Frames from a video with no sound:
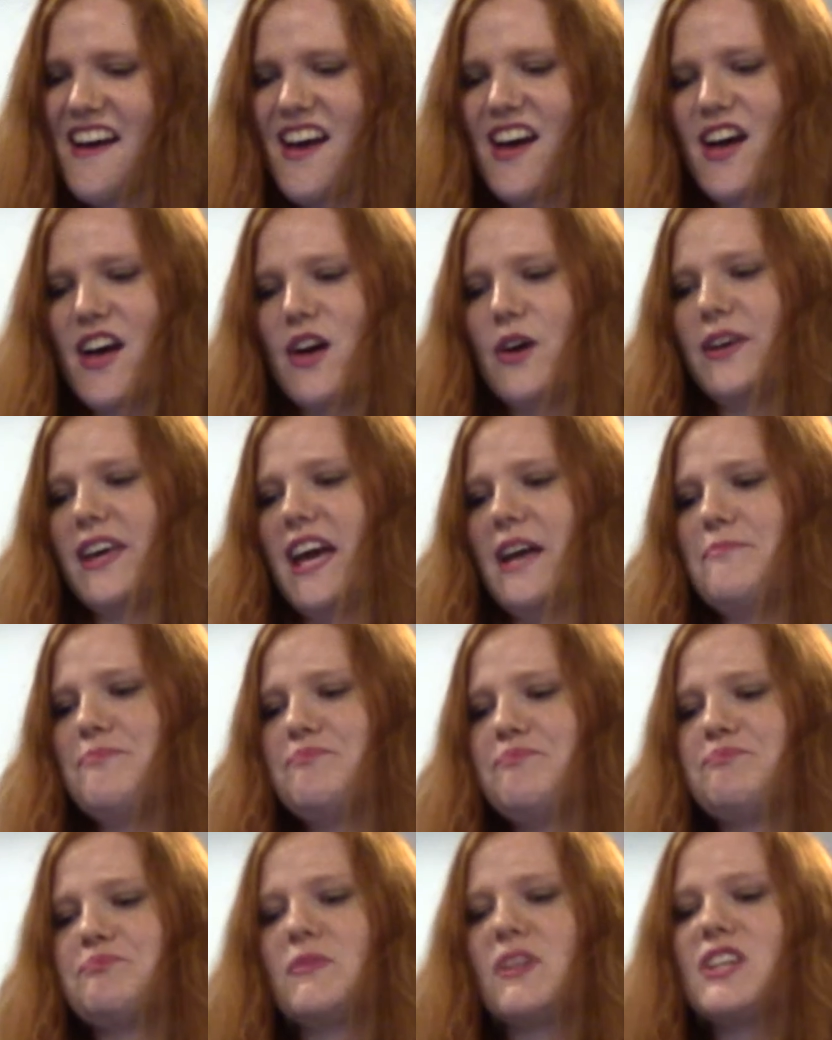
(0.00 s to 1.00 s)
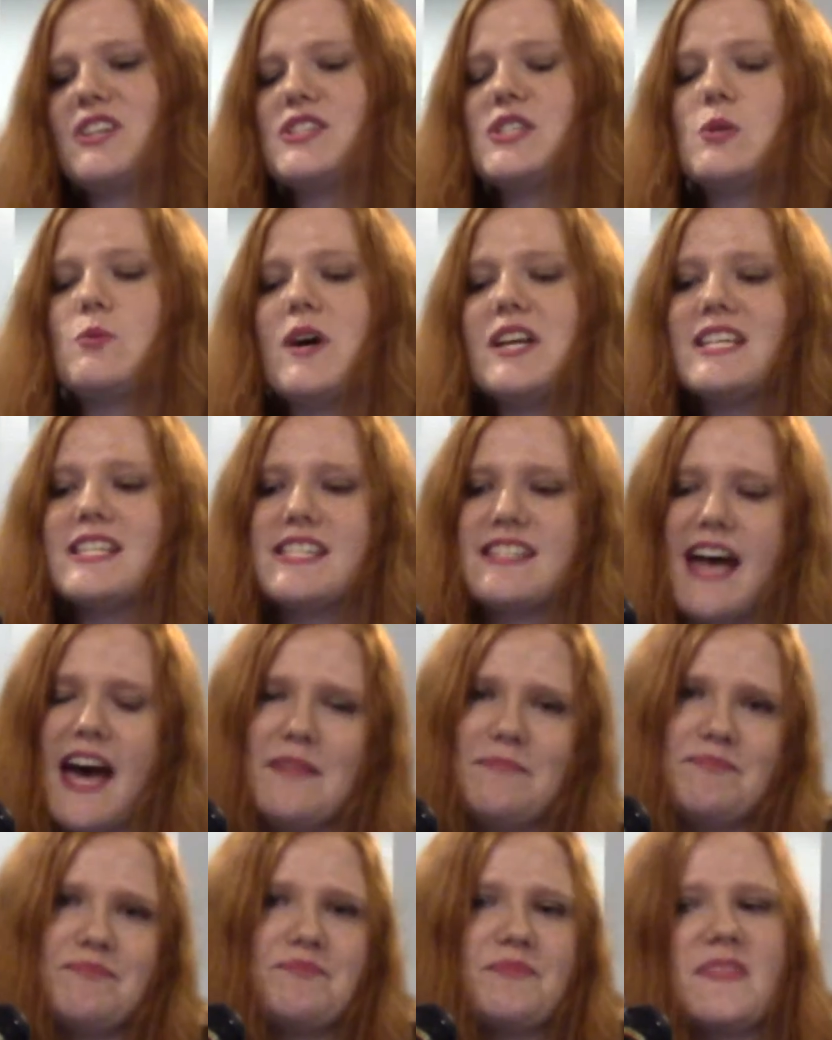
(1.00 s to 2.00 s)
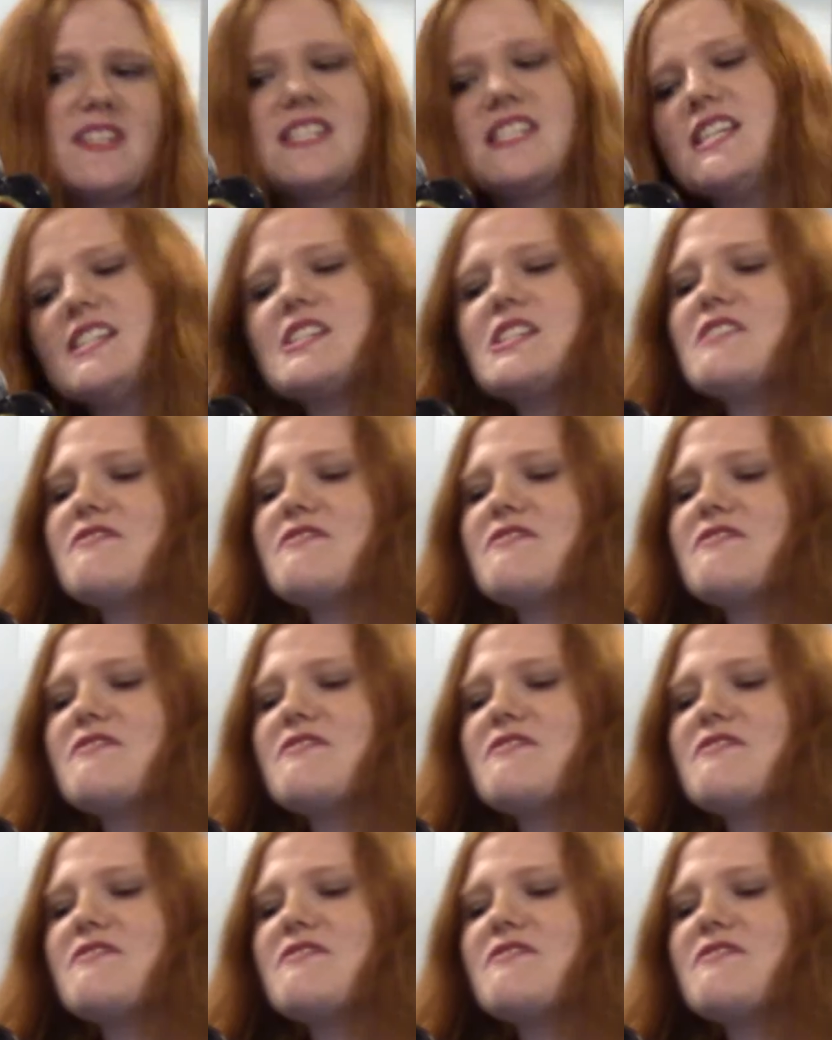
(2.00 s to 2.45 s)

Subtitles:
Okay, so what is SAD? Seasonal